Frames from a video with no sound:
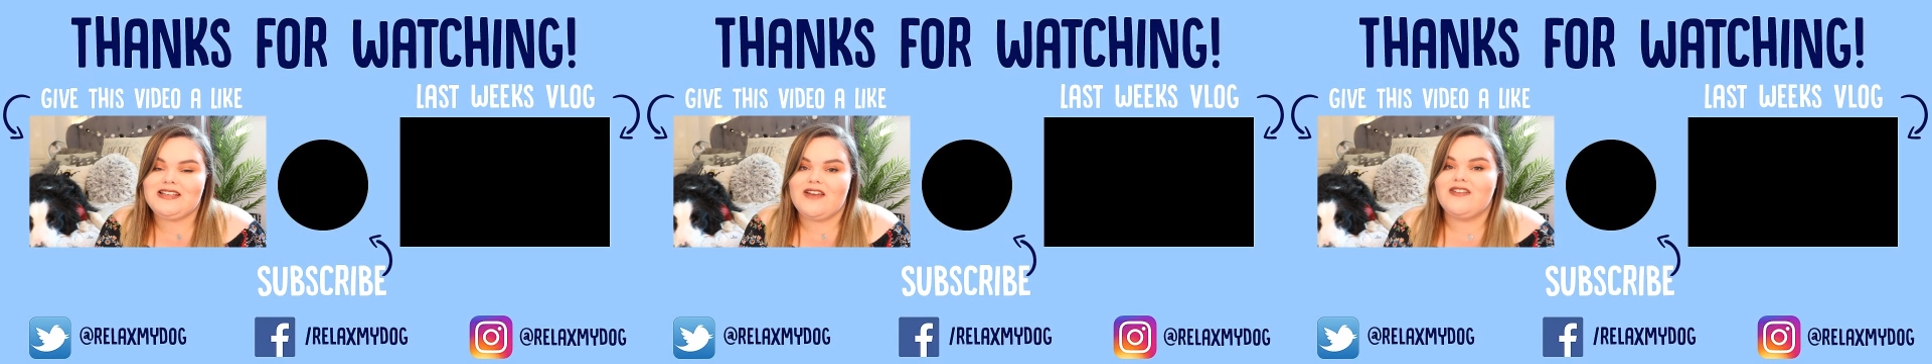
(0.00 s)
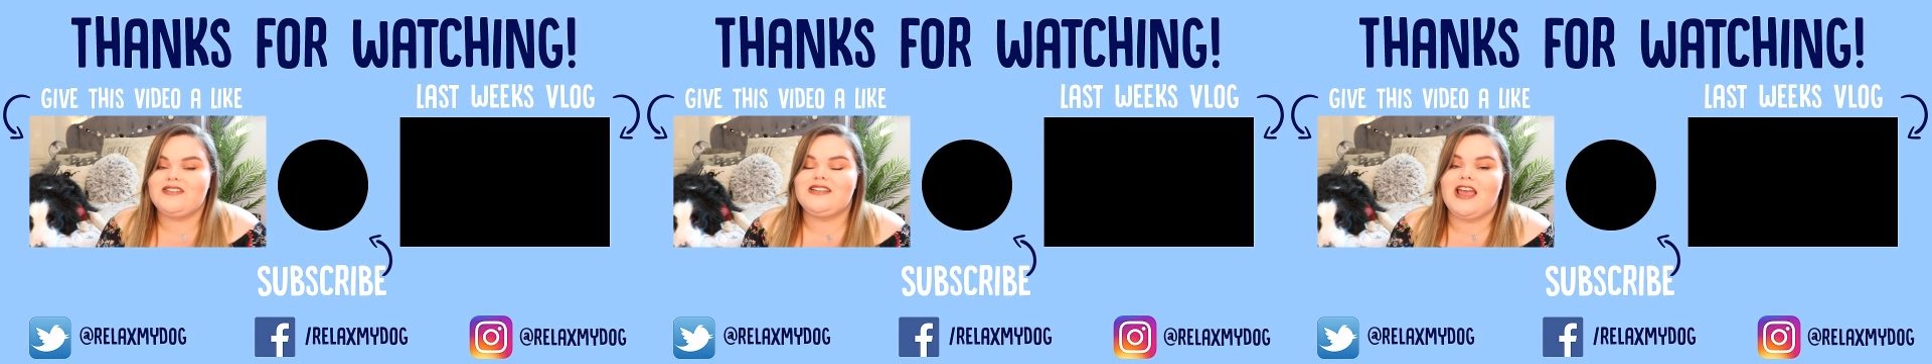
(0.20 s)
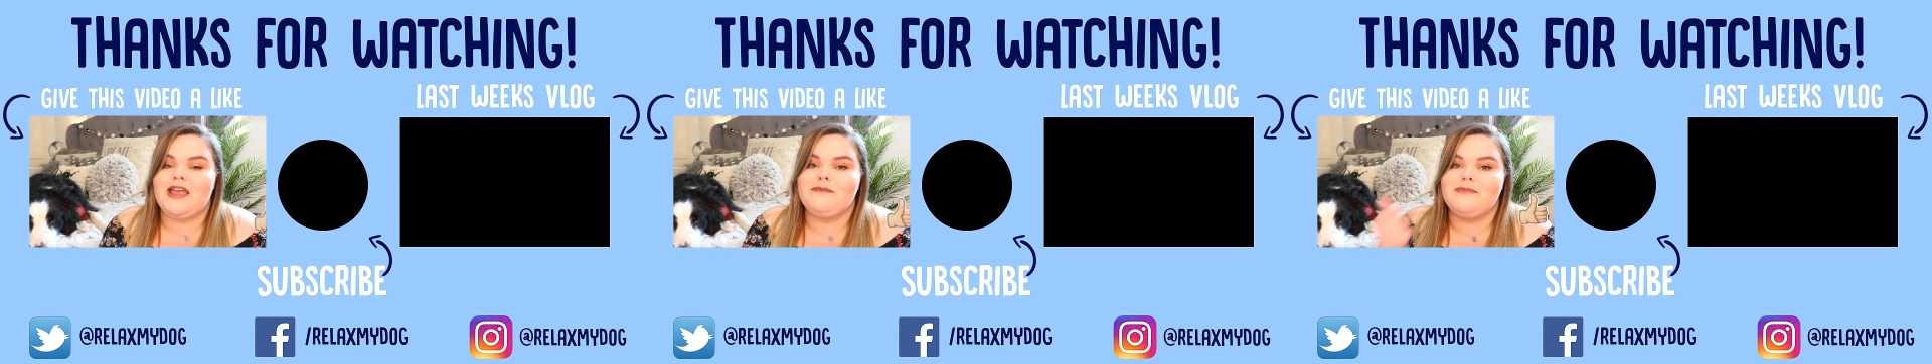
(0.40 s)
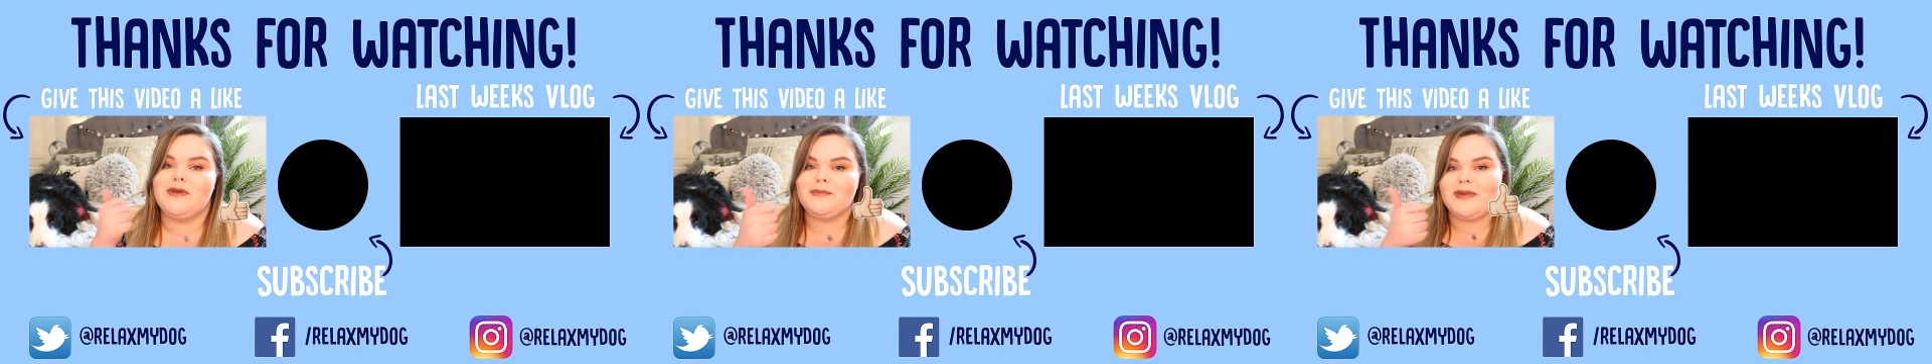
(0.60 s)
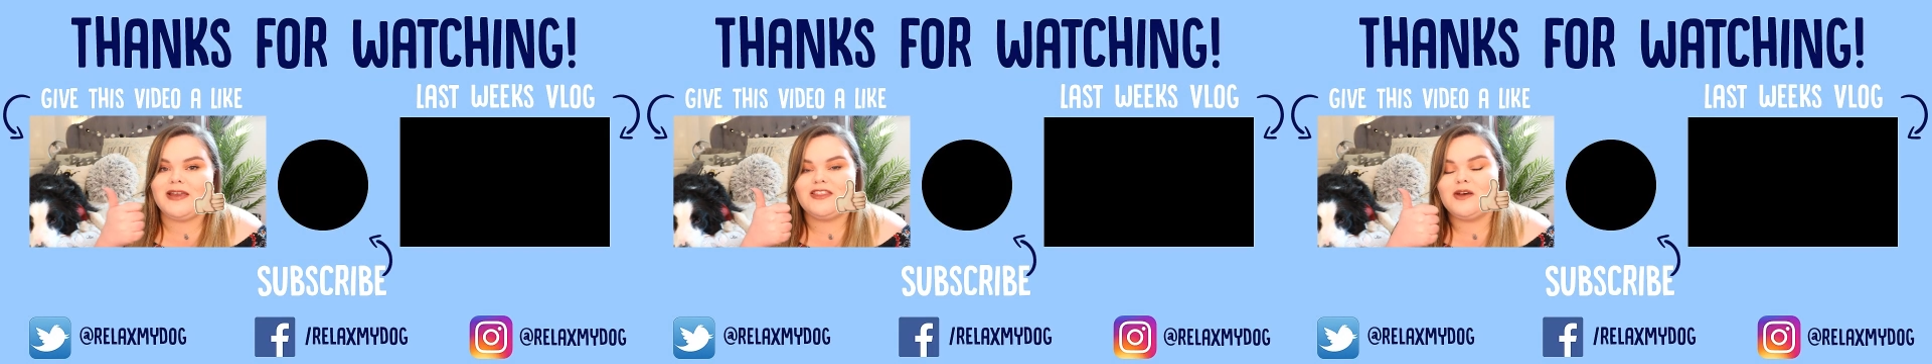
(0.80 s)
to give it a
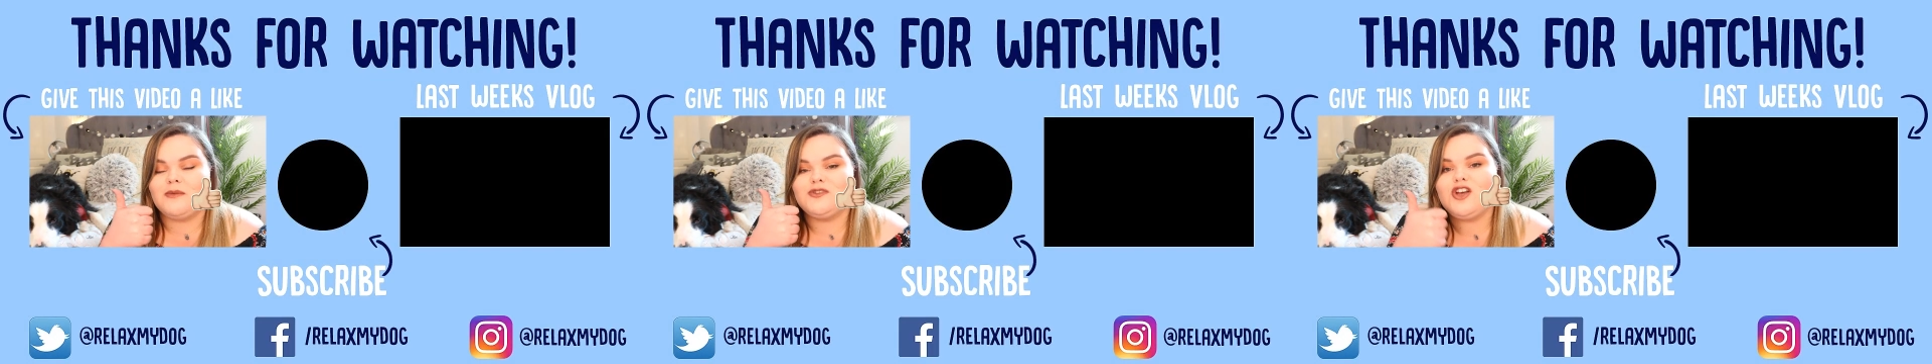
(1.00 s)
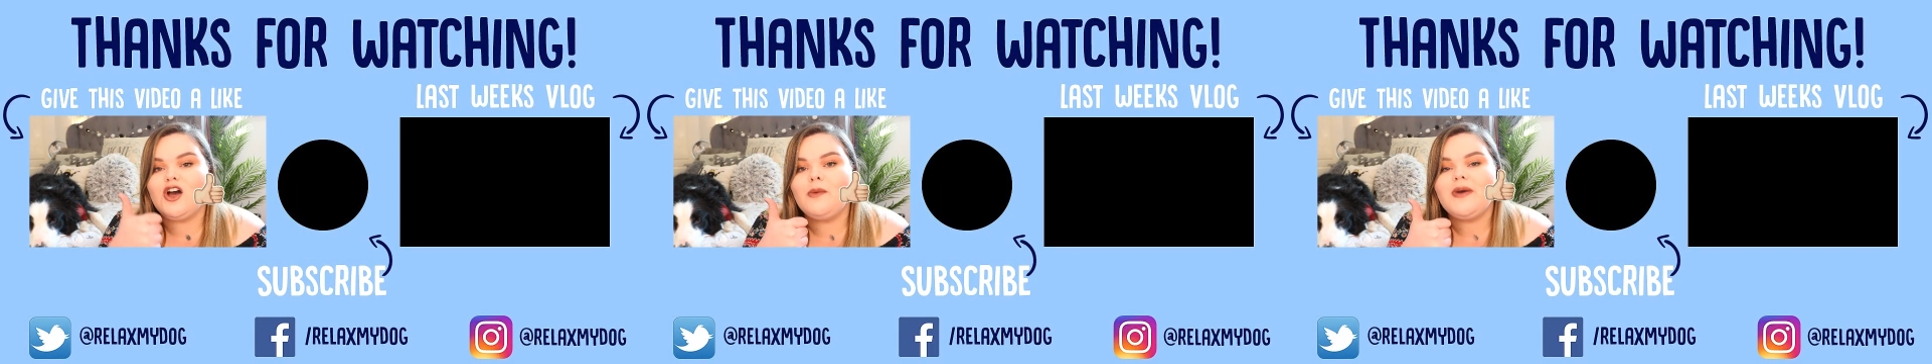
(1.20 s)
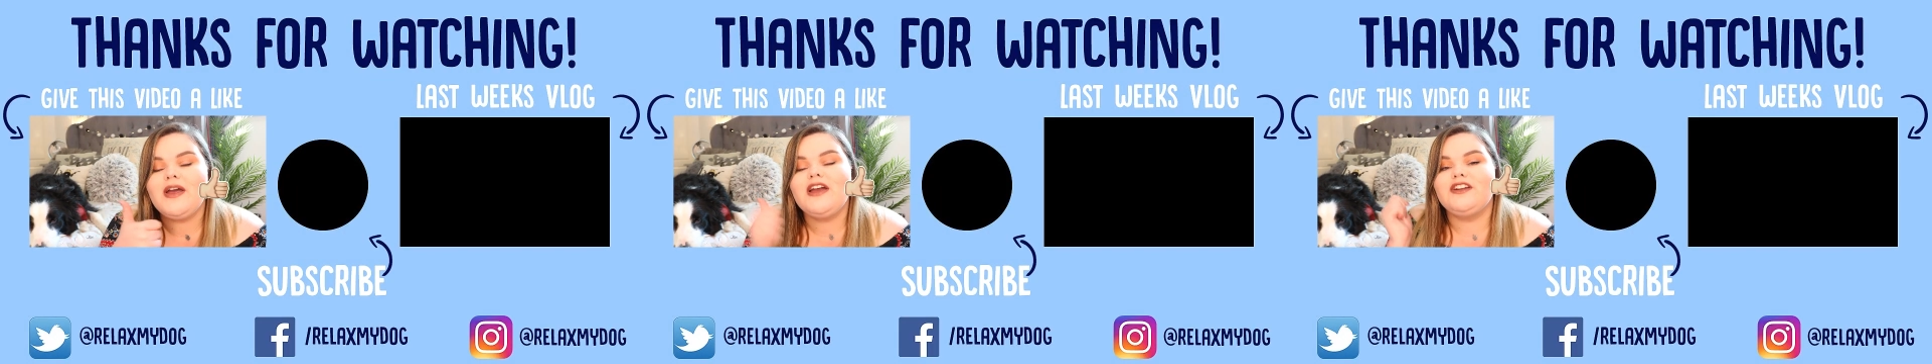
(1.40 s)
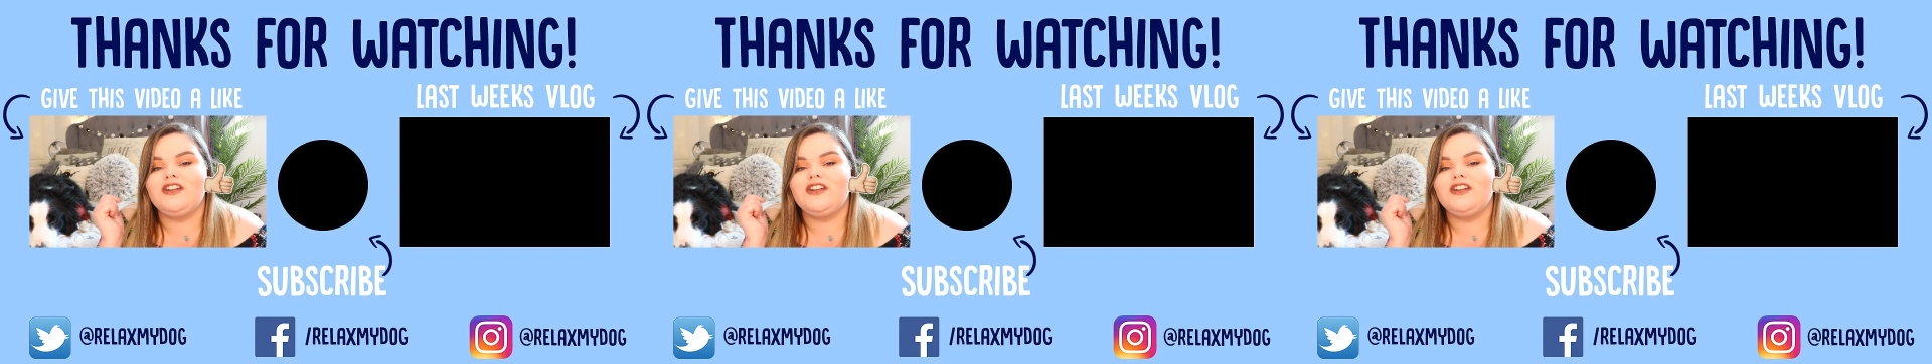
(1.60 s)
big thumbs up.